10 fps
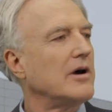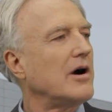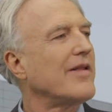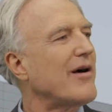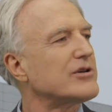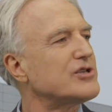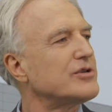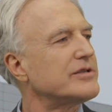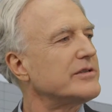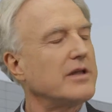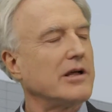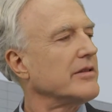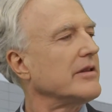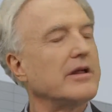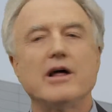Oh, that was too,
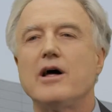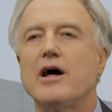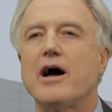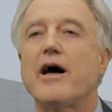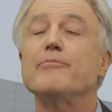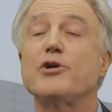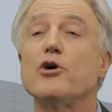I'm